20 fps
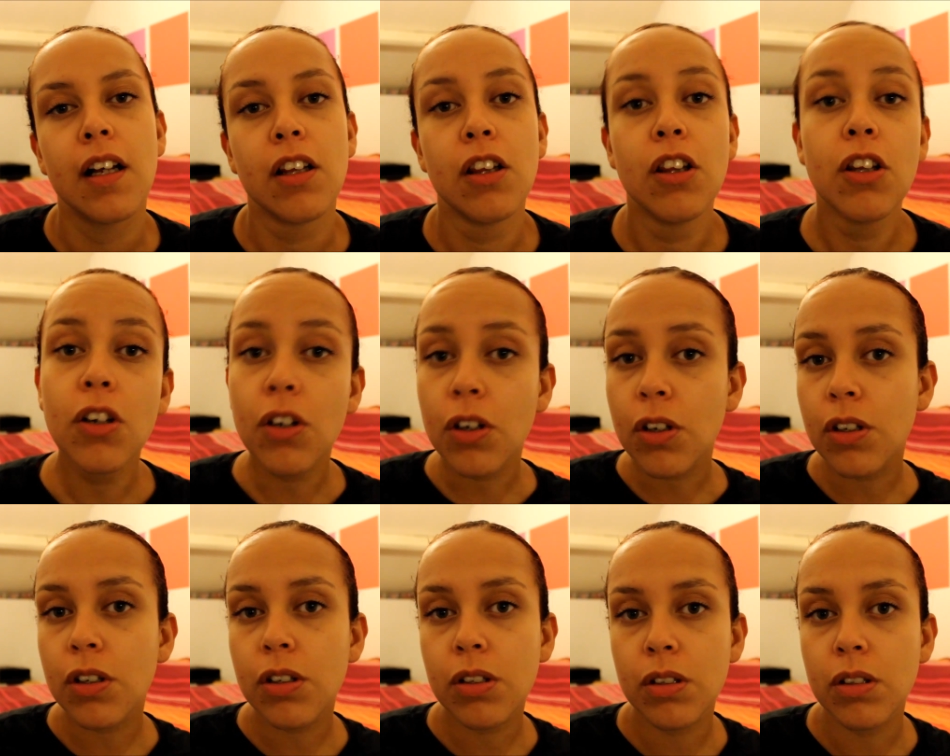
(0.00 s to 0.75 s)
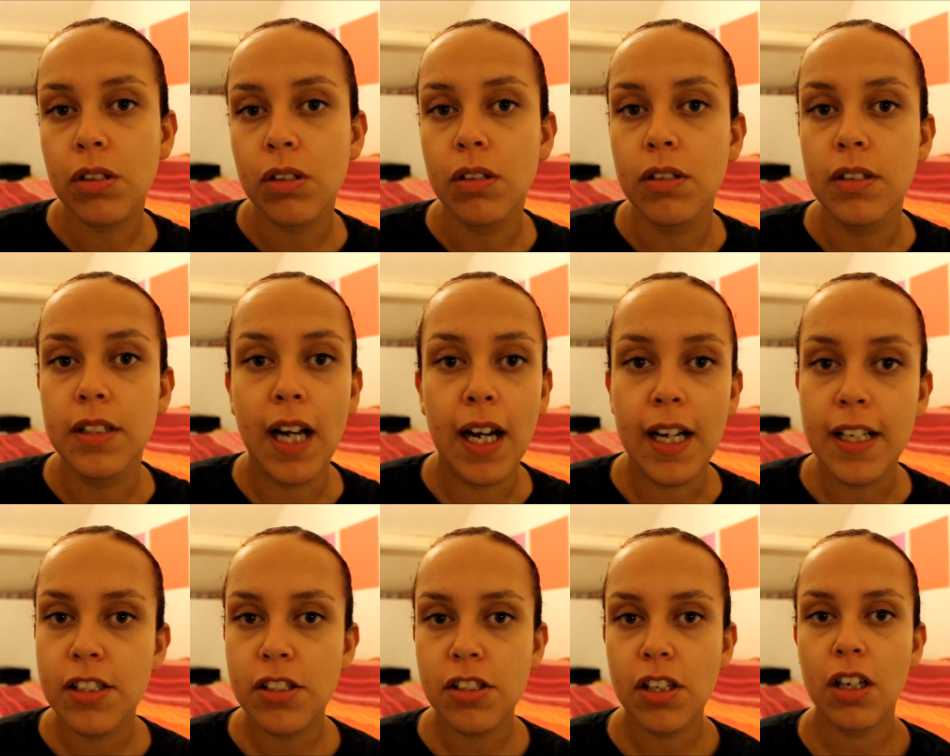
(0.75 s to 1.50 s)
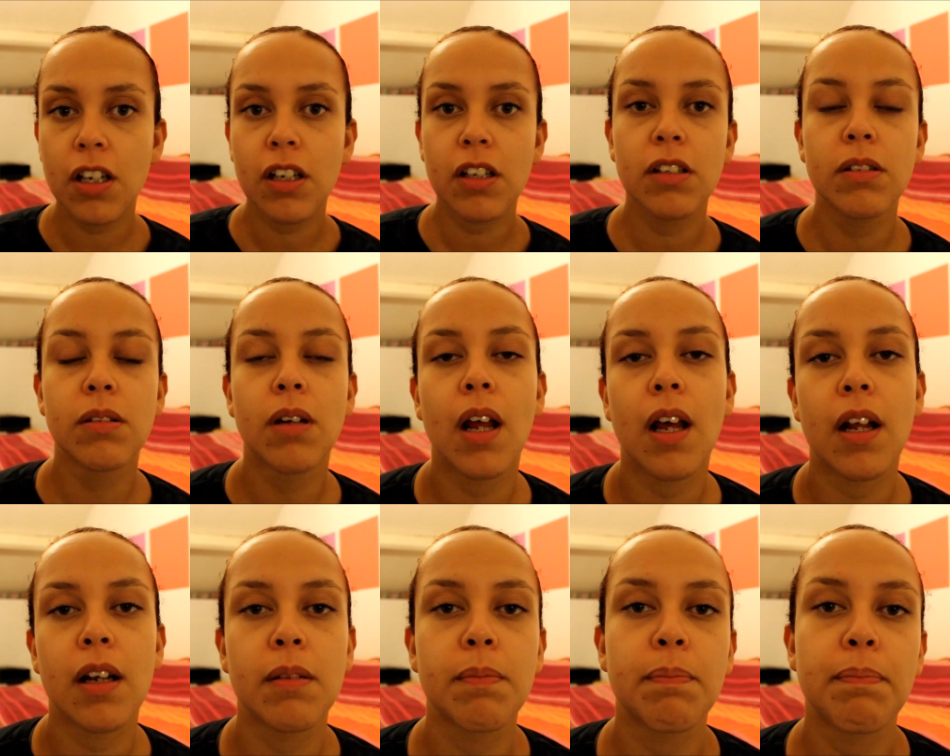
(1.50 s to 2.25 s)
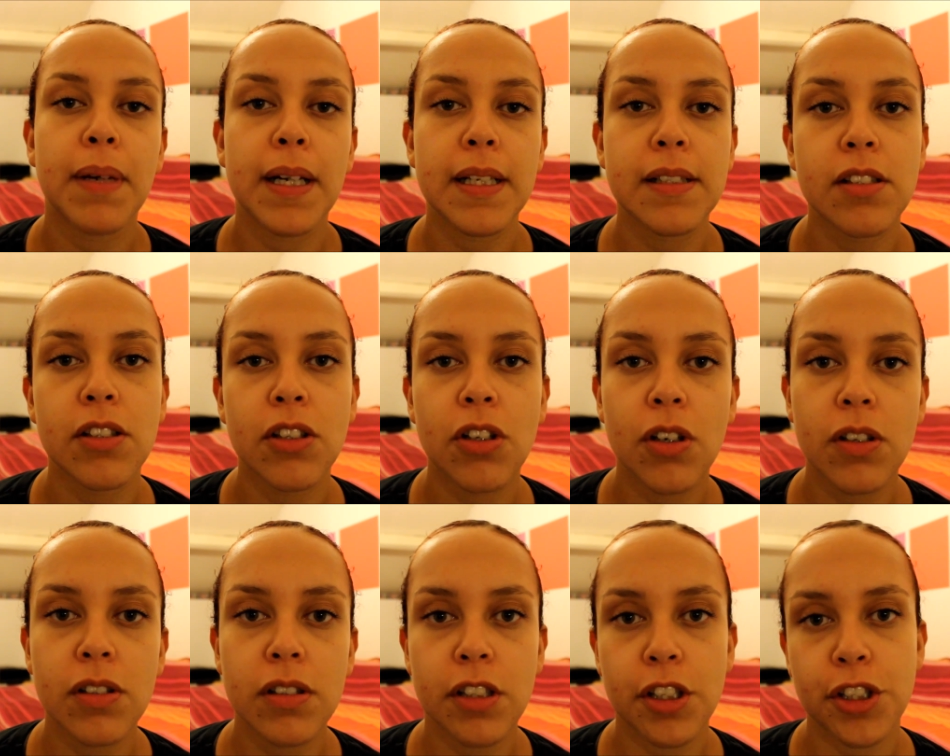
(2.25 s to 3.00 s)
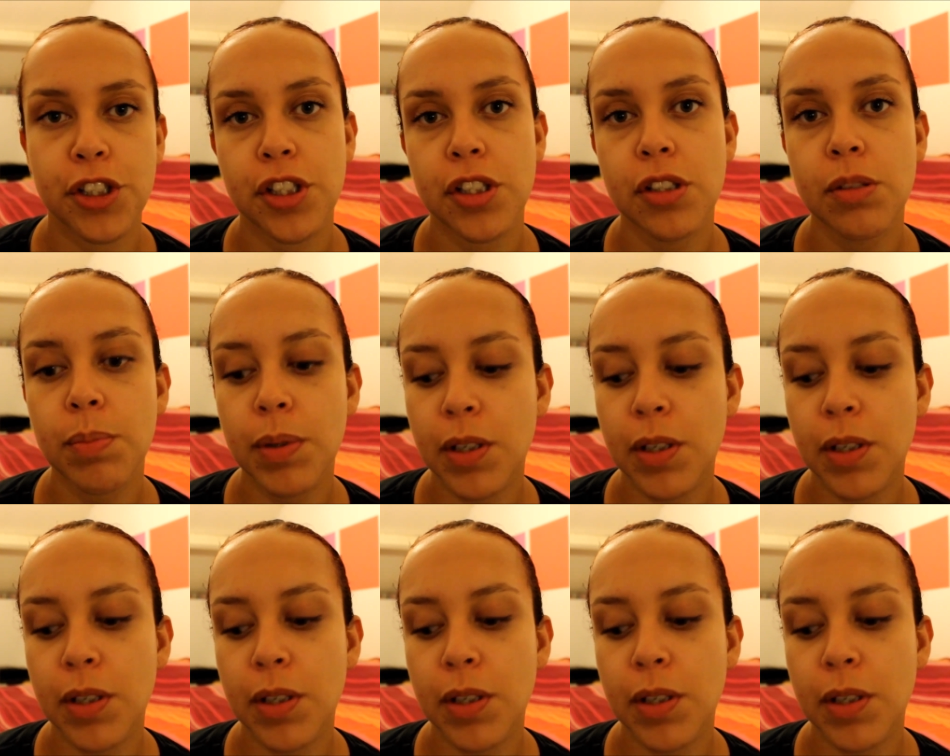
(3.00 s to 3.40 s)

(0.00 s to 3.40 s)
look nicer and, and better conditioned,